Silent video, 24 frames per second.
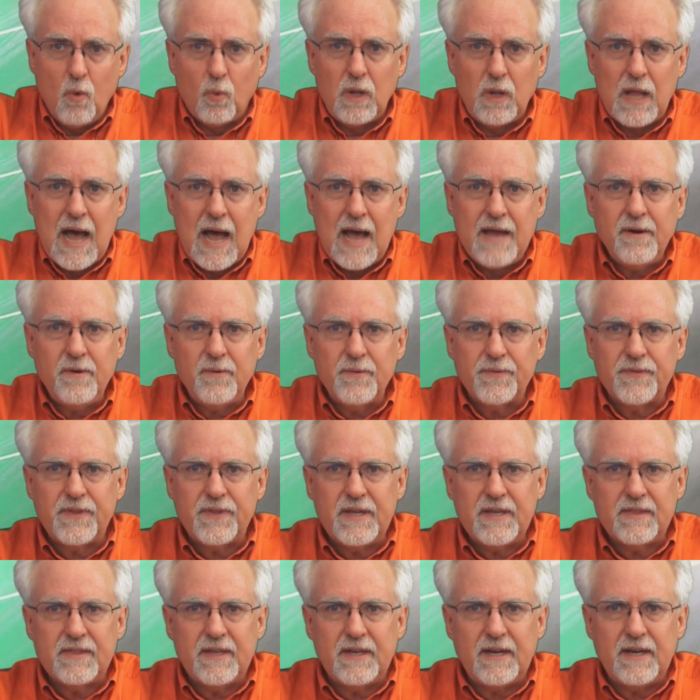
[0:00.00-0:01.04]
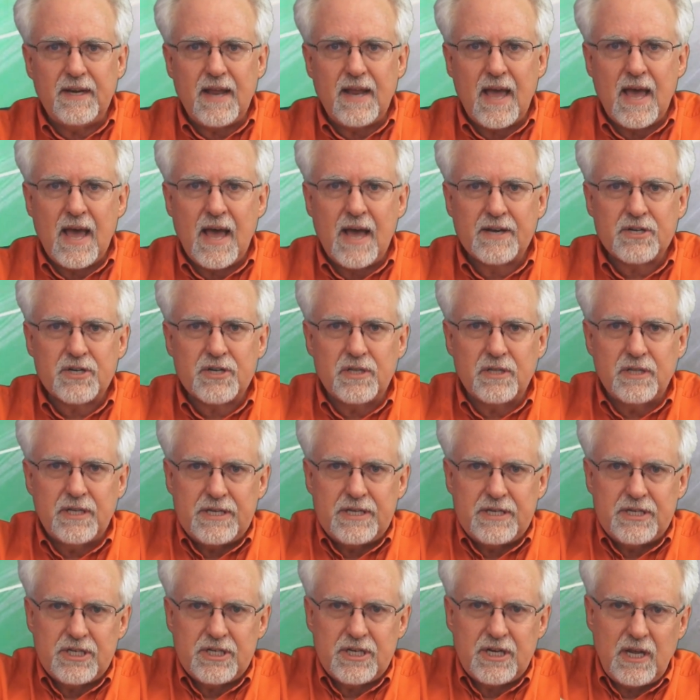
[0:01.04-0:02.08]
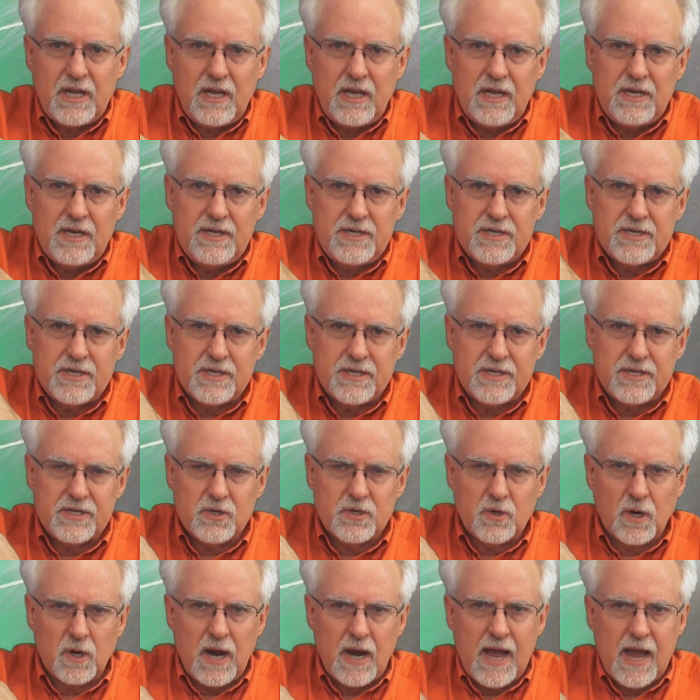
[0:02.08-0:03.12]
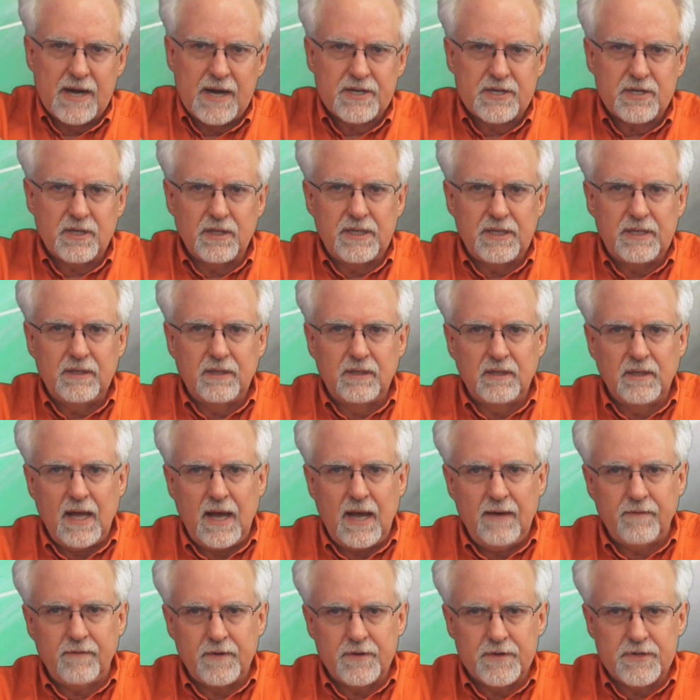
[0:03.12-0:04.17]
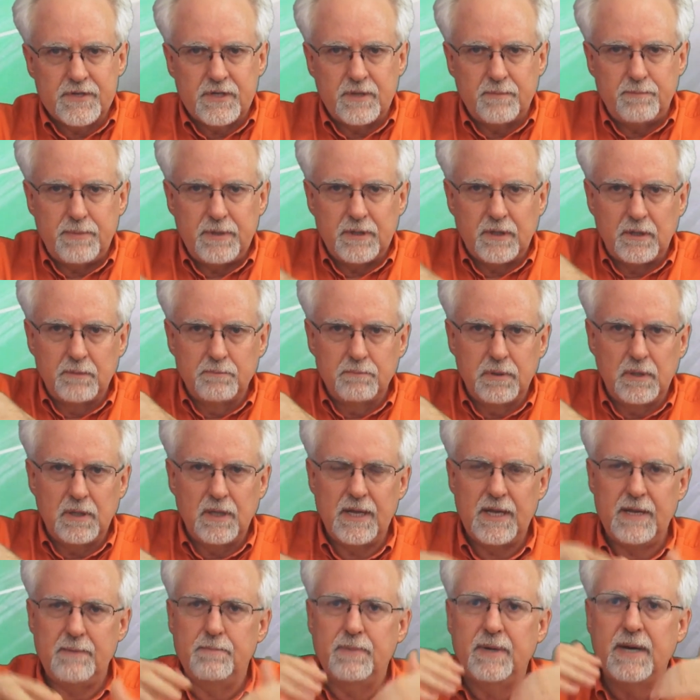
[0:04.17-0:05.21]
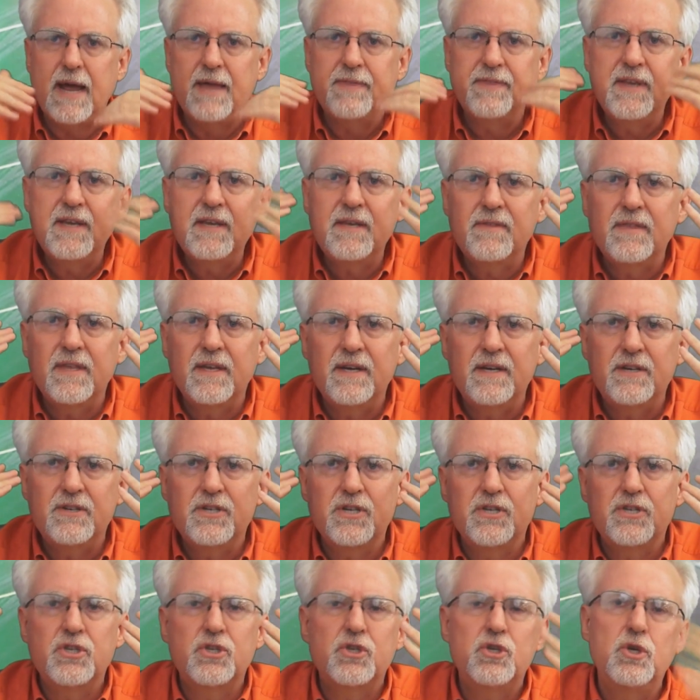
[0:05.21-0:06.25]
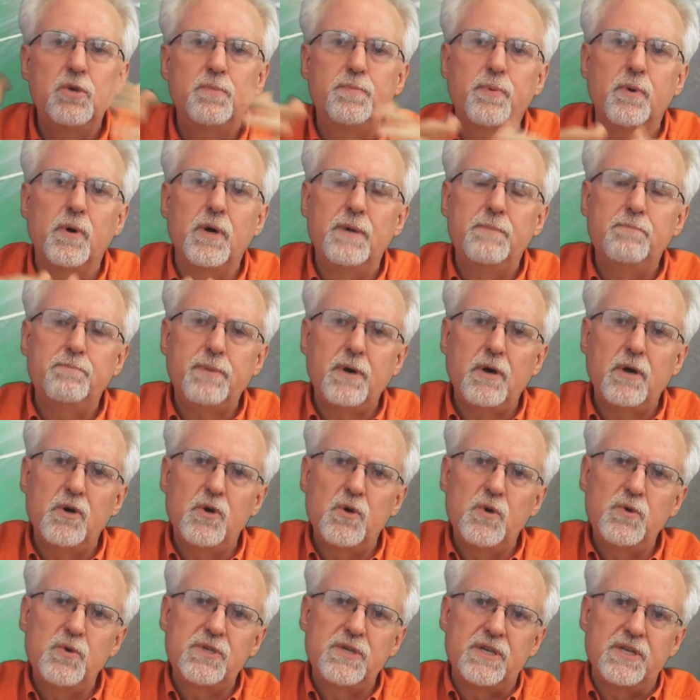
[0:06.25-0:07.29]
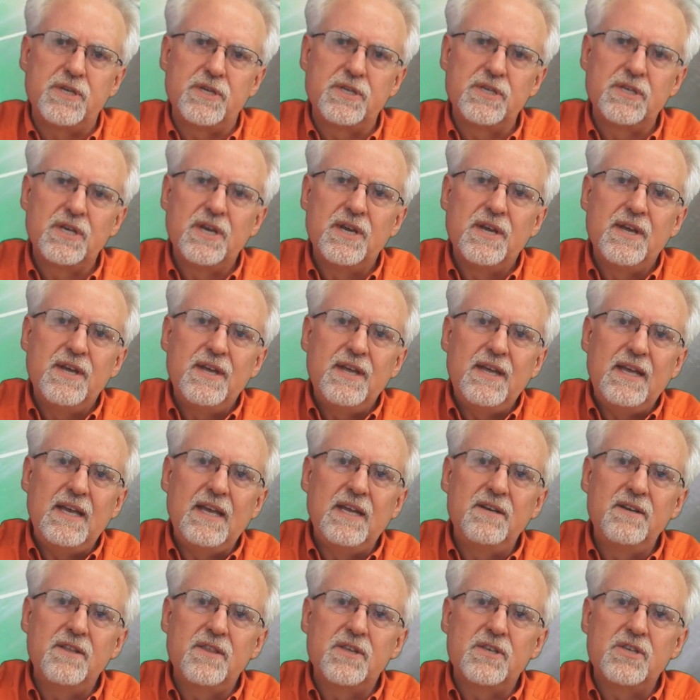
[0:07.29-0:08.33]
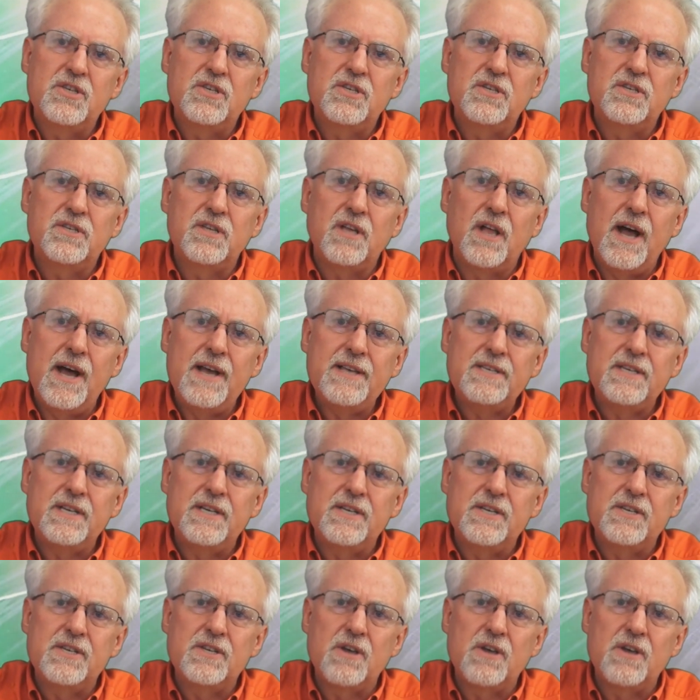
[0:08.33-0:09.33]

Well, I don't think that it actually changes or actually levels the build plate, but I think that it just superimposes into the slicing